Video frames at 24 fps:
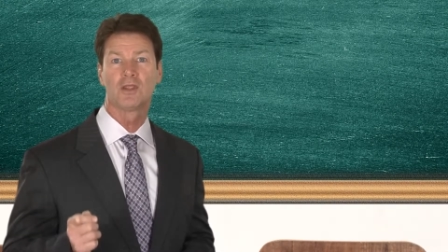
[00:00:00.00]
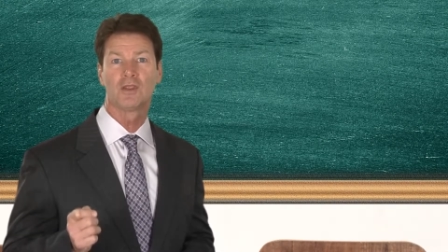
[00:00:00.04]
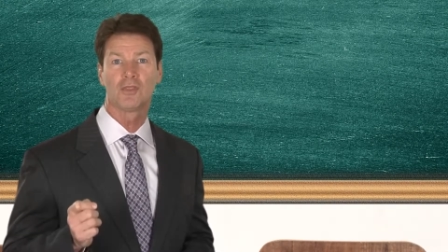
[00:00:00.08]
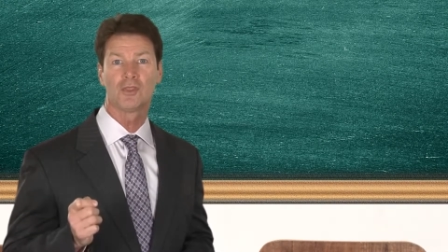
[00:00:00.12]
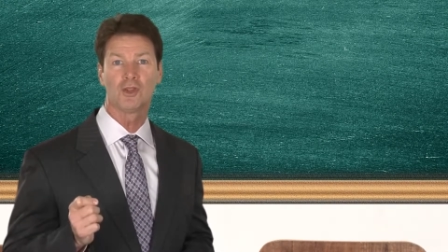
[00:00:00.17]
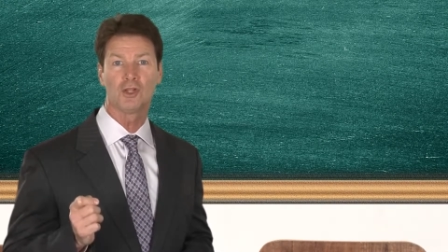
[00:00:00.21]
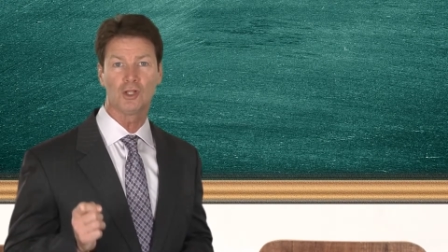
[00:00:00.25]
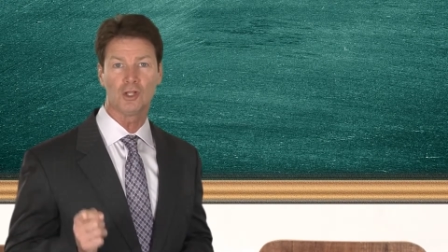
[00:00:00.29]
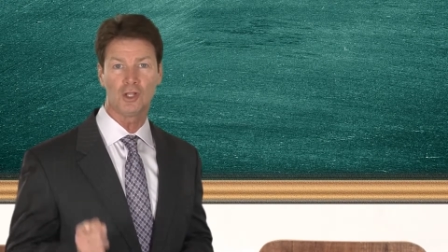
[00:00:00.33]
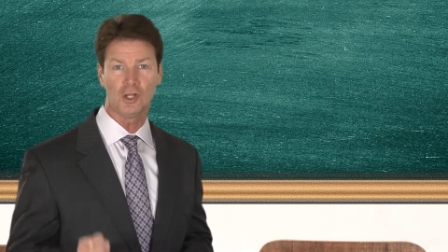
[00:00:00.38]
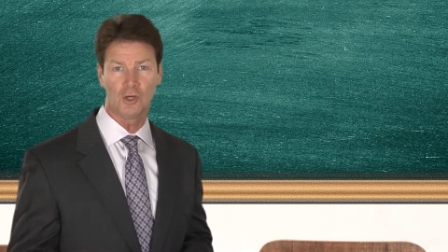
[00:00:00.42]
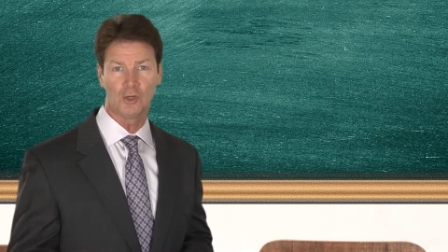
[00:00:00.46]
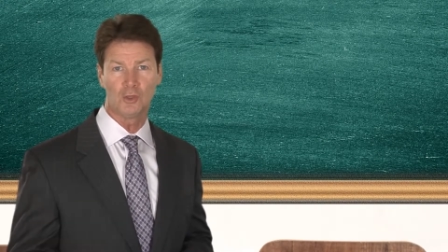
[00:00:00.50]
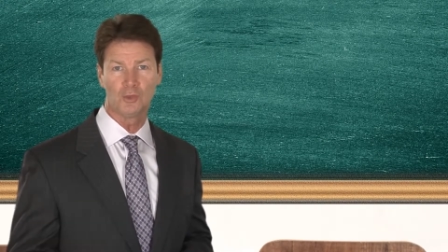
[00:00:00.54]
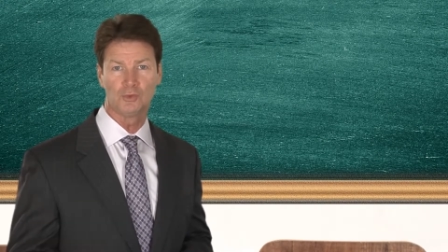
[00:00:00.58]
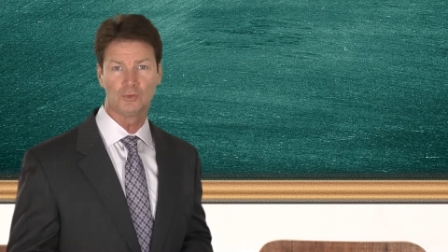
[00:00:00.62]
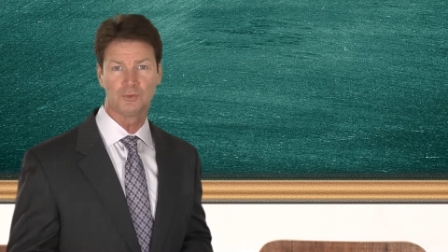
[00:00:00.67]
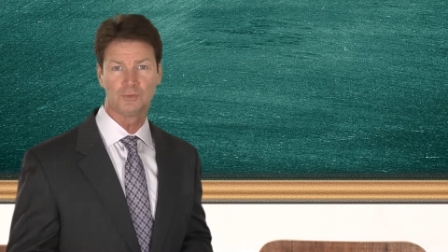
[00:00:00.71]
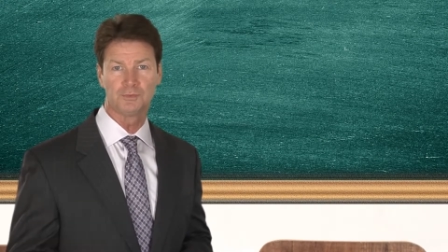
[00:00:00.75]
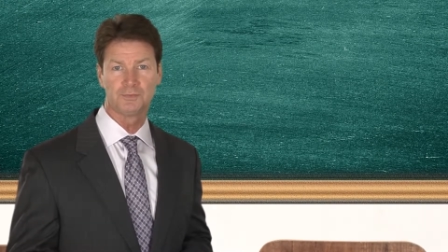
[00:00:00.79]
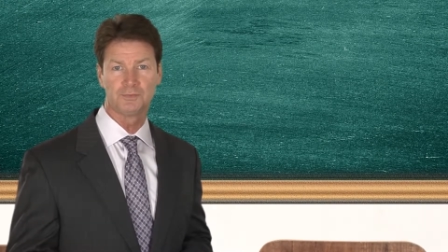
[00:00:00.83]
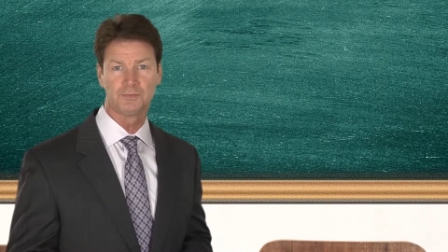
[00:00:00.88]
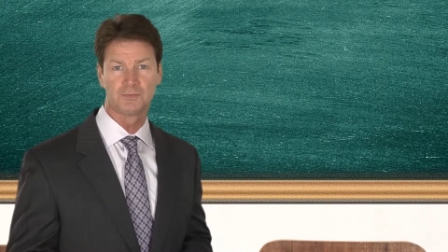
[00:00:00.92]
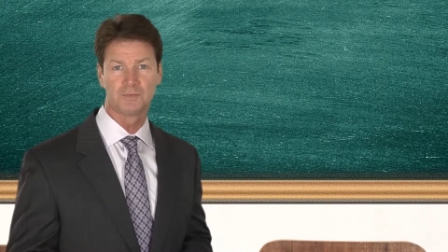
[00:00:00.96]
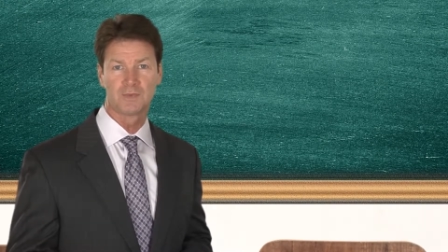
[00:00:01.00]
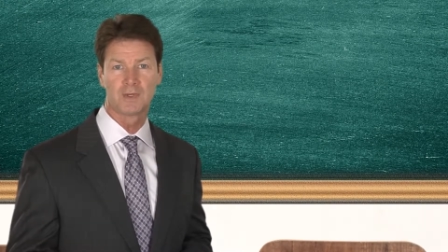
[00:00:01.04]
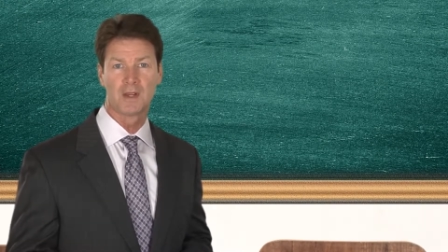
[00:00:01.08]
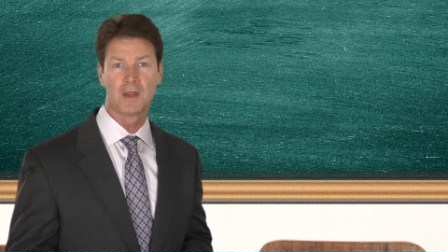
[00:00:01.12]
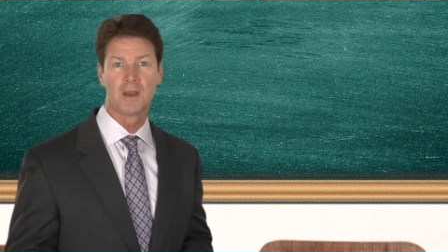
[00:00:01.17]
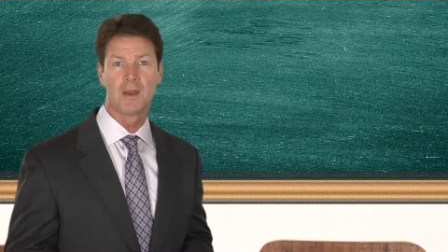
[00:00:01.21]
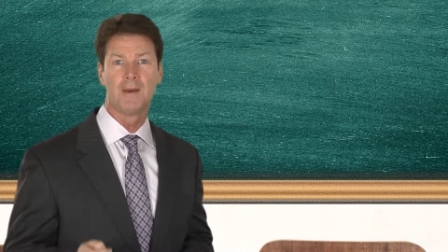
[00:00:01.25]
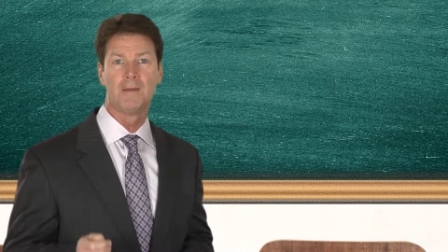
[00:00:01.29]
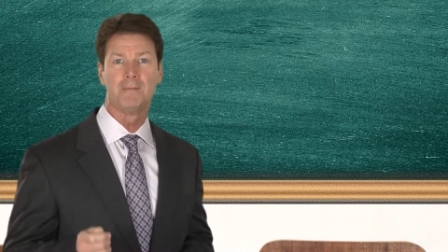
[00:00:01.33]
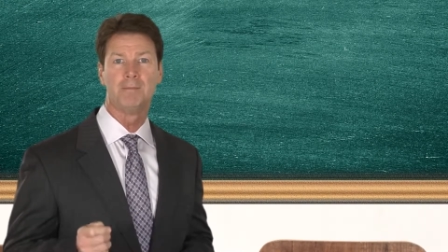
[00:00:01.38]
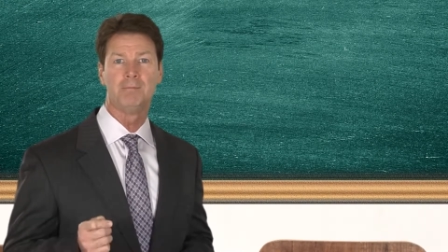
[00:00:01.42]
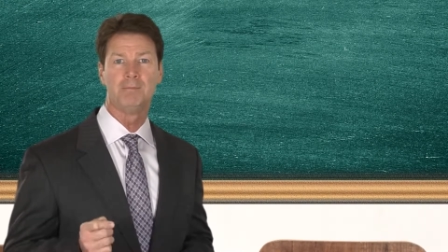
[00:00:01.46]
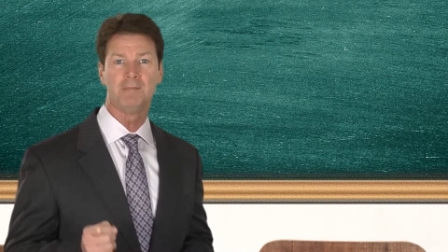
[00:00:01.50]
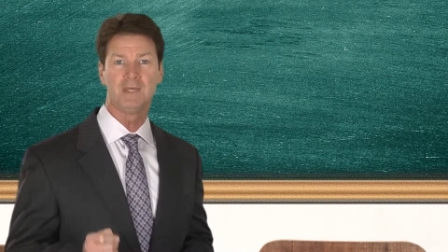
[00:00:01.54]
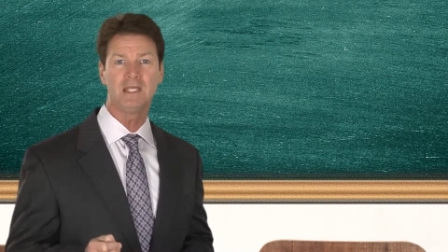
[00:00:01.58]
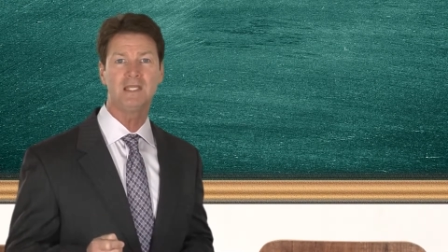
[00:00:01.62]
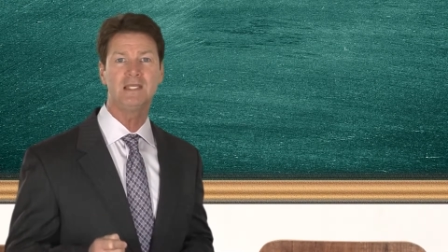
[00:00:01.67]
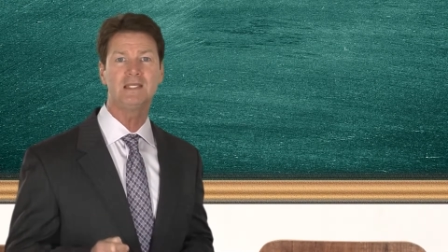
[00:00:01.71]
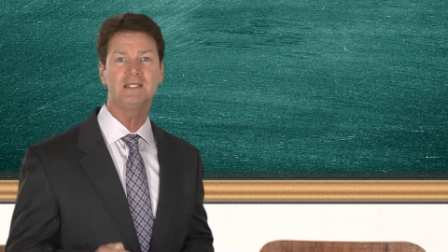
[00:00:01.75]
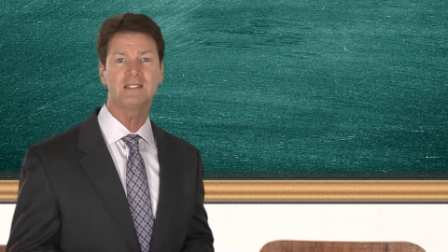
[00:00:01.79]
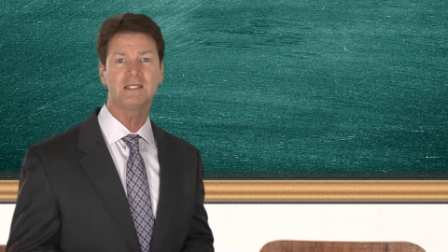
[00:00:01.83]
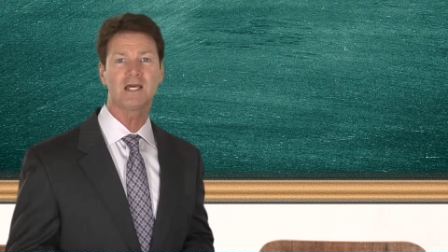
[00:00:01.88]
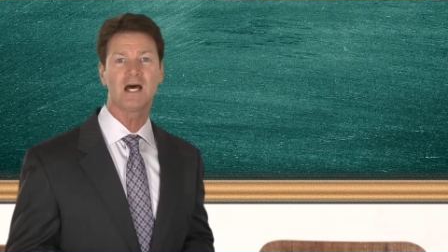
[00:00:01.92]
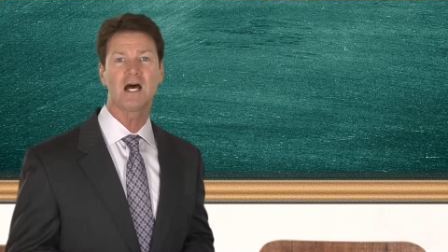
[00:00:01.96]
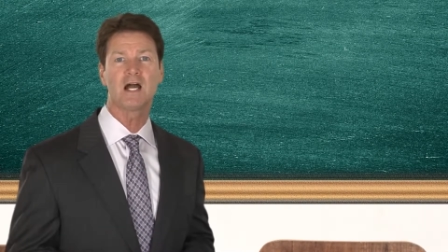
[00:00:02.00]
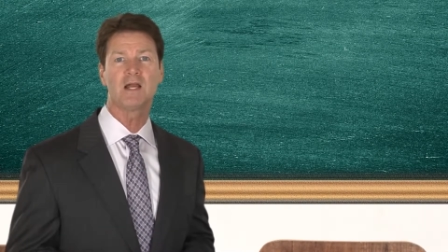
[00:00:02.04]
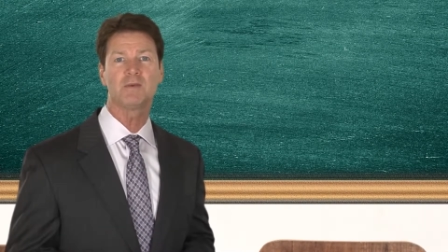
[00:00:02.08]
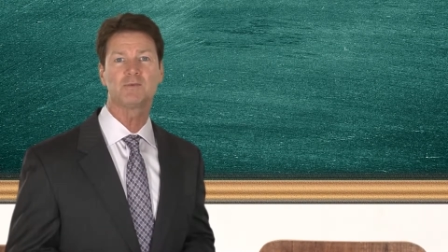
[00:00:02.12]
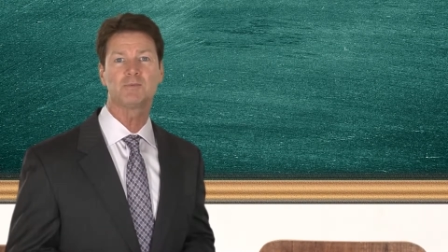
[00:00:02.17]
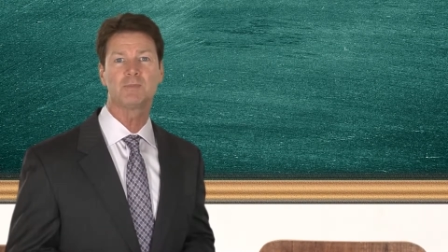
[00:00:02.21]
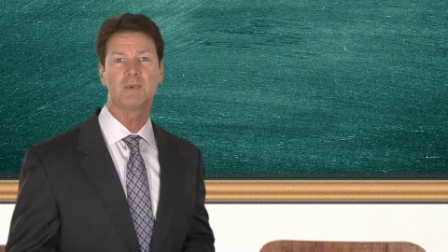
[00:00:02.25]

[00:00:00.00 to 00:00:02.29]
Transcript: the loan. Many times